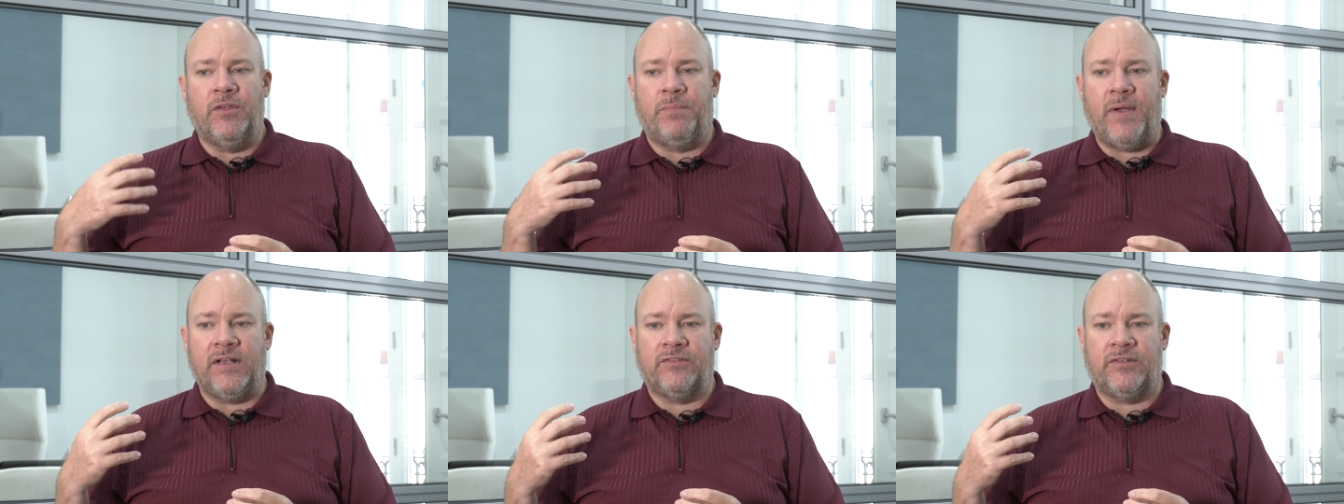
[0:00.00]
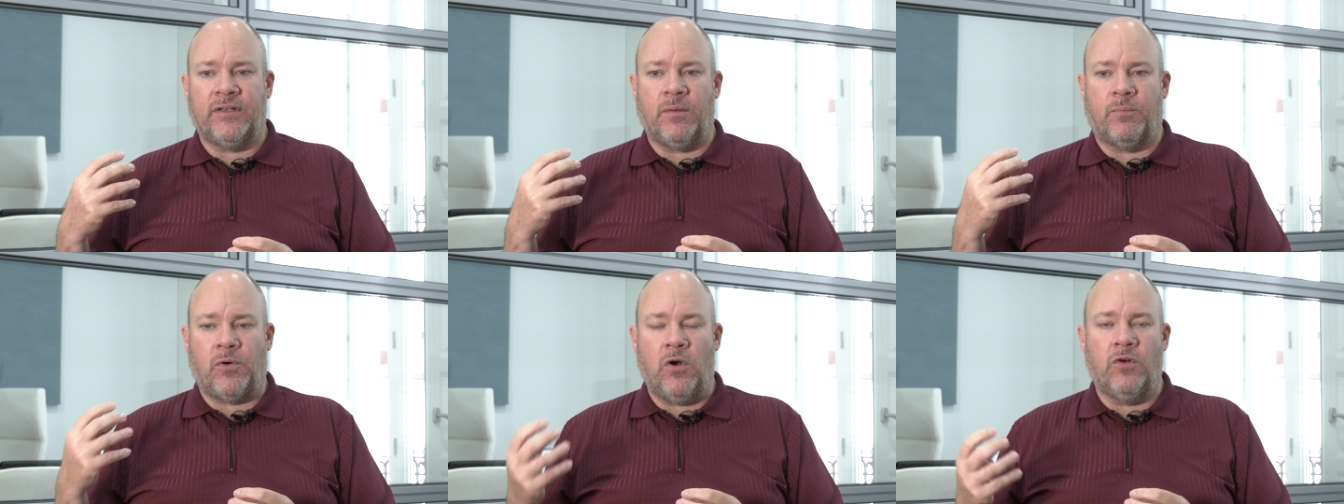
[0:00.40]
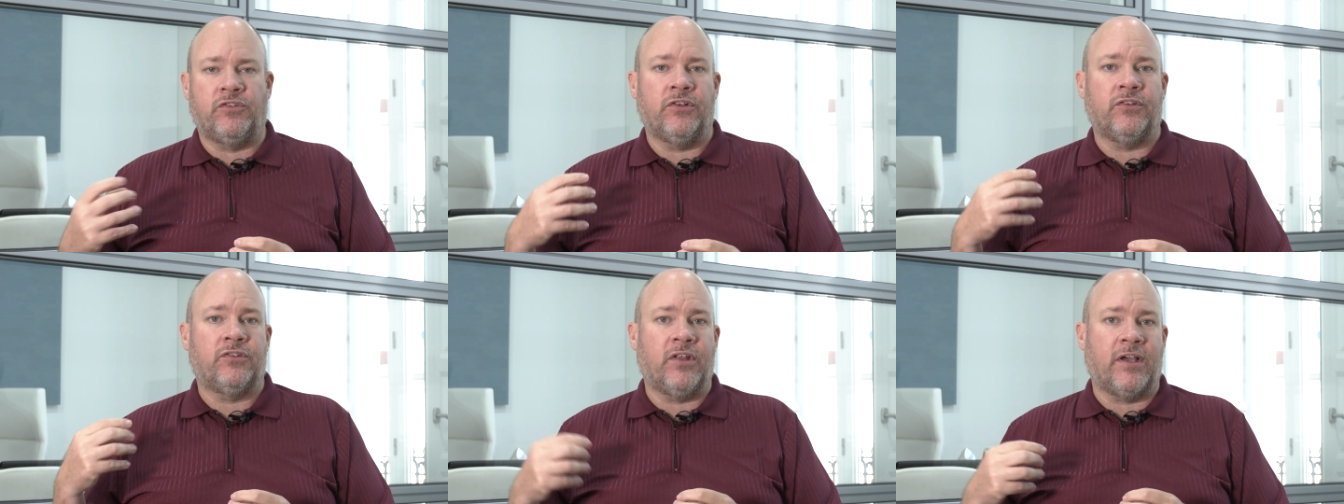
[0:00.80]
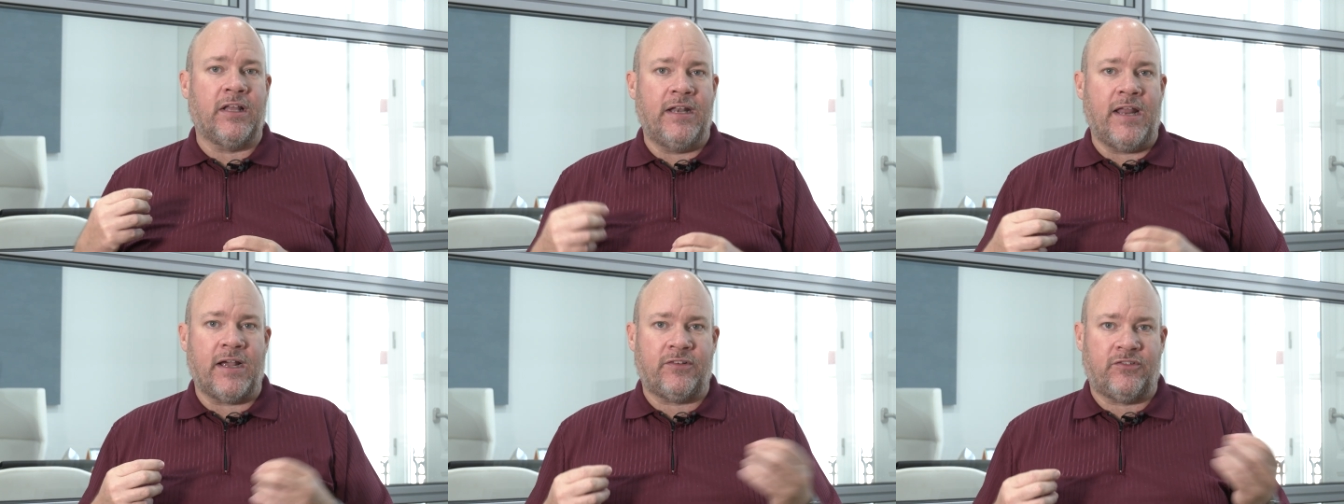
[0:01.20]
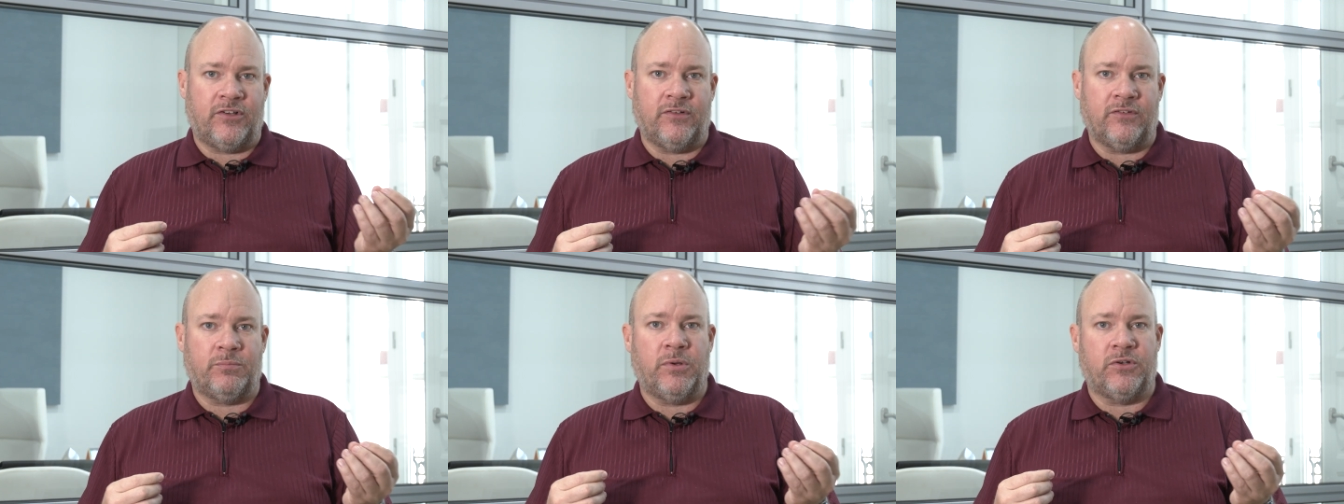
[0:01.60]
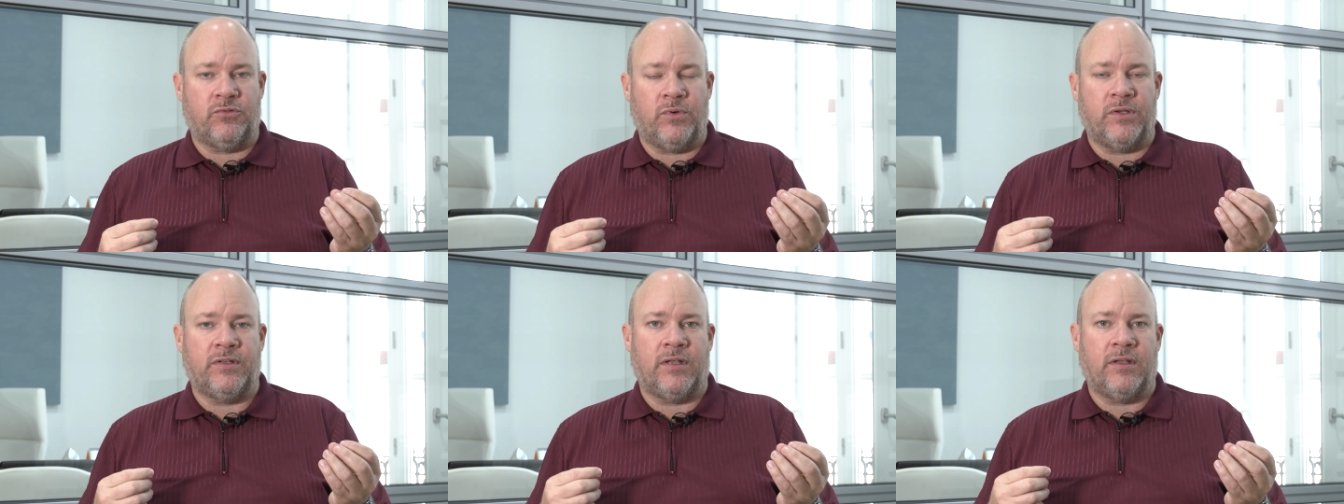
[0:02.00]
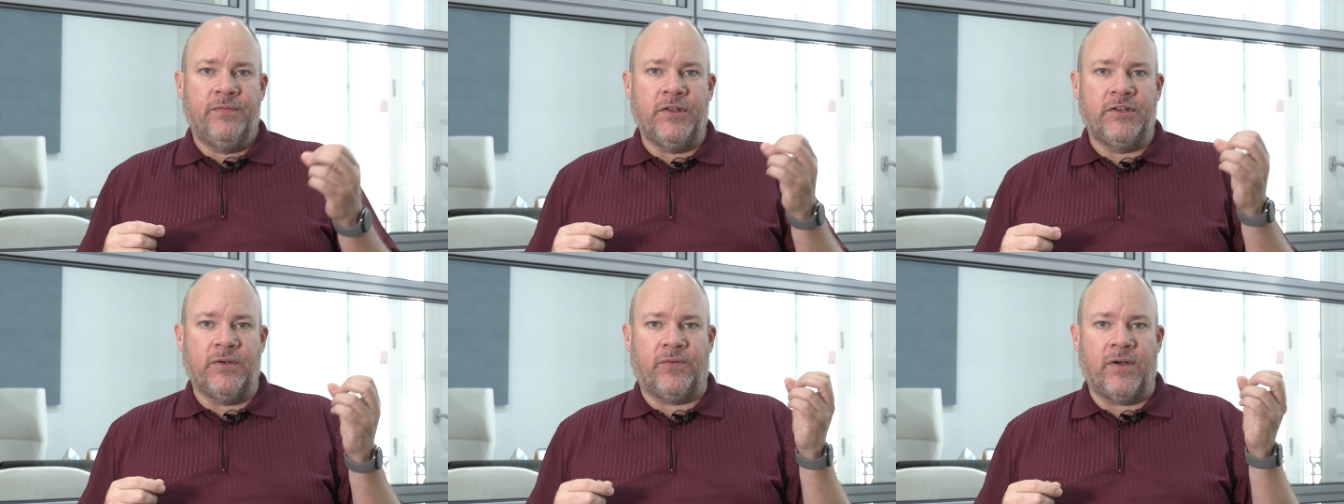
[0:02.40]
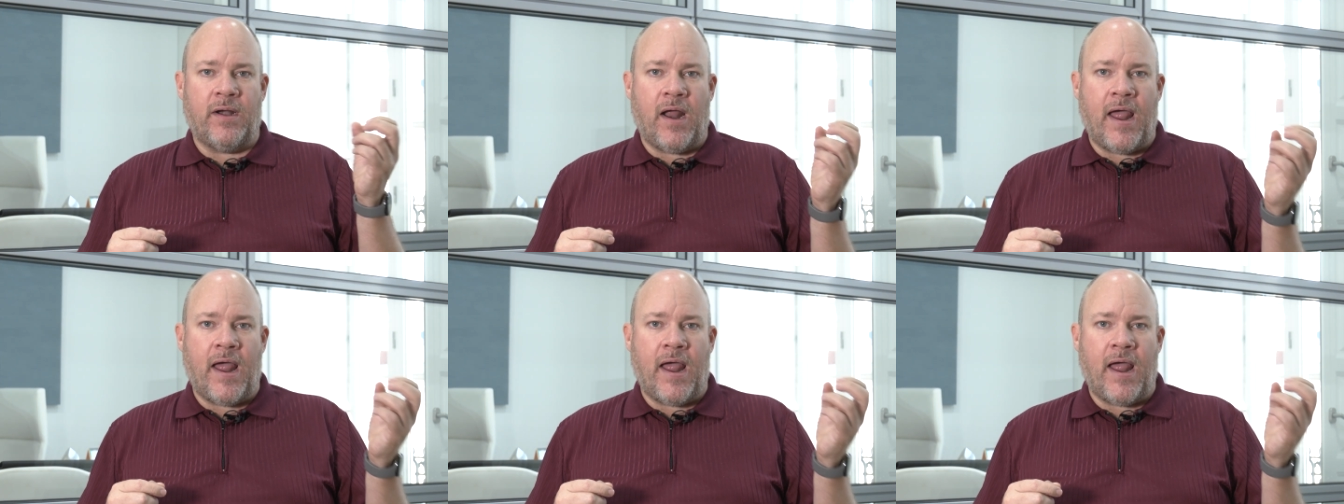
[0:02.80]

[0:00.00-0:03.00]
the basic approaches, the connections between the, the different